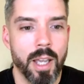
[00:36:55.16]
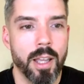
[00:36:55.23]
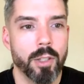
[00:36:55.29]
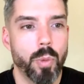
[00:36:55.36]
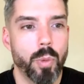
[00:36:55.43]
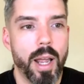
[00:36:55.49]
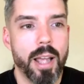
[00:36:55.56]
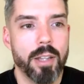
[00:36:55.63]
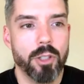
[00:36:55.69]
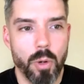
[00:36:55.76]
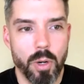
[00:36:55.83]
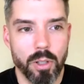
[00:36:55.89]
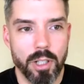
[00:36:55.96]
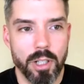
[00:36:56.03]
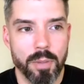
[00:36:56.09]
That's why I asked you
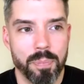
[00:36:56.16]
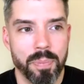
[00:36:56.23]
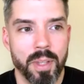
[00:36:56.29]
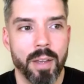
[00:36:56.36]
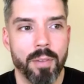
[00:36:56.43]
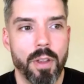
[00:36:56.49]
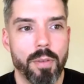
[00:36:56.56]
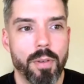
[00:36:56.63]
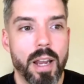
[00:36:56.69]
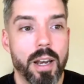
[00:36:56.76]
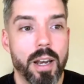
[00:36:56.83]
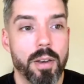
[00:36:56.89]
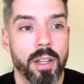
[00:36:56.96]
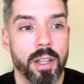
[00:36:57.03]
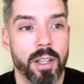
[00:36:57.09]
earlier. If you ever had
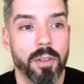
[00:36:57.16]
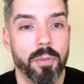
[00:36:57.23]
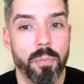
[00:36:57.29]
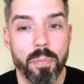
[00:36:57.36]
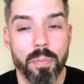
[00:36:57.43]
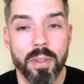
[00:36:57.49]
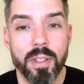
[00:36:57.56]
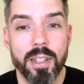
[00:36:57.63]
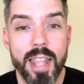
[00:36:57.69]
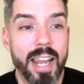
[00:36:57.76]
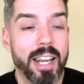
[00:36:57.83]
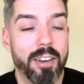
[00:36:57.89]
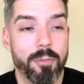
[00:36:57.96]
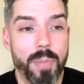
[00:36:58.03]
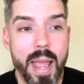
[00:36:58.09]
a
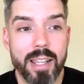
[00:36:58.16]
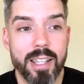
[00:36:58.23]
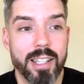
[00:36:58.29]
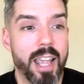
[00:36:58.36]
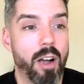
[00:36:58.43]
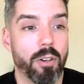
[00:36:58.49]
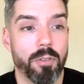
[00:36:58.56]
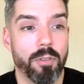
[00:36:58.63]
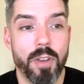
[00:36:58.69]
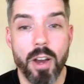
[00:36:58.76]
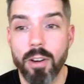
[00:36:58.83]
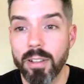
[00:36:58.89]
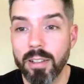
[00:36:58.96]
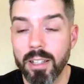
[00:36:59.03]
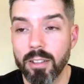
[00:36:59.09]
negative bank account or
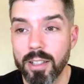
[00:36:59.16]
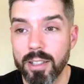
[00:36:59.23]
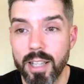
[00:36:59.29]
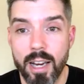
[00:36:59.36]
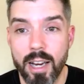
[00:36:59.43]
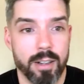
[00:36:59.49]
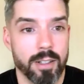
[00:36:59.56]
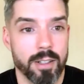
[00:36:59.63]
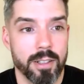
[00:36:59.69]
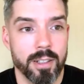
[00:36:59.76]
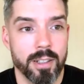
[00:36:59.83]
very little in there,